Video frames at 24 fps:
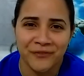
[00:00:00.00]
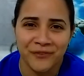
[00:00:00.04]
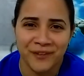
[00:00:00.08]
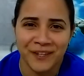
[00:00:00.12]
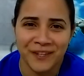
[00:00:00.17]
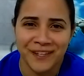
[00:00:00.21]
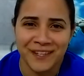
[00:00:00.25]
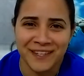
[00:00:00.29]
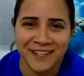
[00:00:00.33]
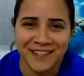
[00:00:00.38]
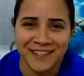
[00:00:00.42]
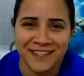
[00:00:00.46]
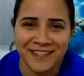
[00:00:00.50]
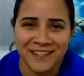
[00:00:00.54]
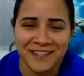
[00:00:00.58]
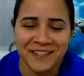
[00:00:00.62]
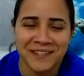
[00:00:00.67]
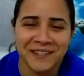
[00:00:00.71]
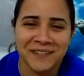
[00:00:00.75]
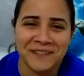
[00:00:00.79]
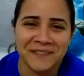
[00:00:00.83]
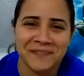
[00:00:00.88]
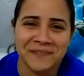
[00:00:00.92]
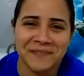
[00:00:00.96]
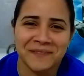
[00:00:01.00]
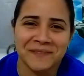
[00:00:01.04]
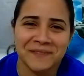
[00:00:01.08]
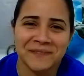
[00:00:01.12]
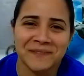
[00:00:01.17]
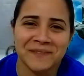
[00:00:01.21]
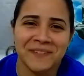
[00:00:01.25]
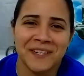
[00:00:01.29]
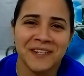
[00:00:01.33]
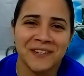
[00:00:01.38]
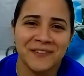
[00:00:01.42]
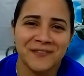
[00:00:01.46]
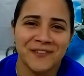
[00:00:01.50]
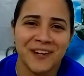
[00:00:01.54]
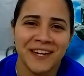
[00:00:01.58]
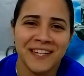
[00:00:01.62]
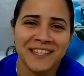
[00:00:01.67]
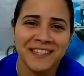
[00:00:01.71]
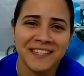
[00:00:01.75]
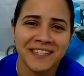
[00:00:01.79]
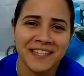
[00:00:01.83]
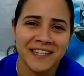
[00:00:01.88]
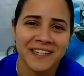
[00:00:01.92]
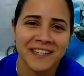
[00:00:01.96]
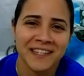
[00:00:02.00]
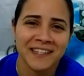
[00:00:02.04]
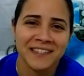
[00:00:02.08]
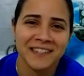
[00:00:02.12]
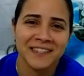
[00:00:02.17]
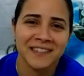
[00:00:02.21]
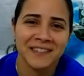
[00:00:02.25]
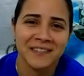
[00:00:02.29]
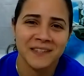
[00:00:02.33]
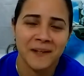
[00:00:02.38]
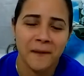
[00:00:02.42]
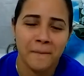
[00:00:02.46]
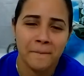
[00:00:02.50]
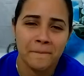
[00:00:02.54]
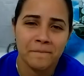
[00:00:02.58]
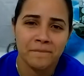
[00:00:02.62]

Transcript: freaking rice cakes.